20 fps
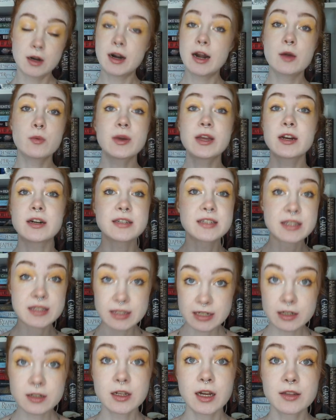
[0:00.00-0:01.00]
right, we are
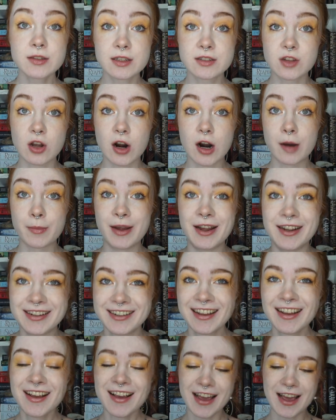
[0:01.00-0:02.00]
still on this arm,
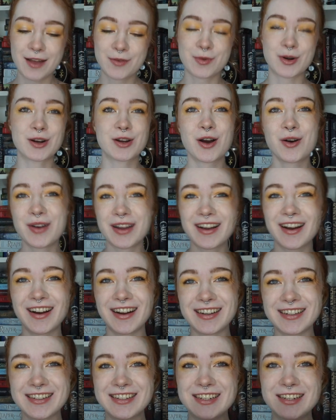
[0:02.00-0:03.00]
and we're going
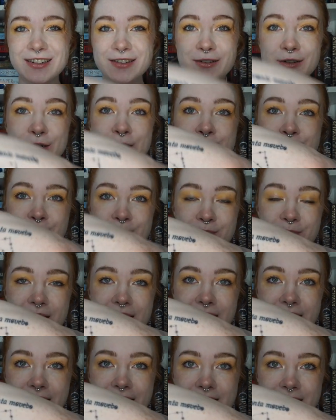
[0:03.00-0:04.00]
on to
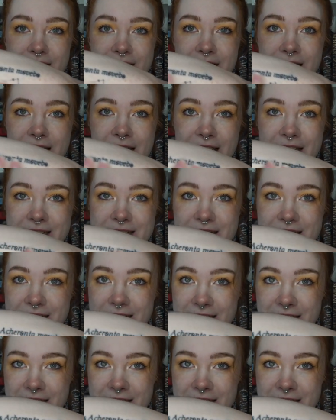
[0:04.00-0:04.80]
my Latin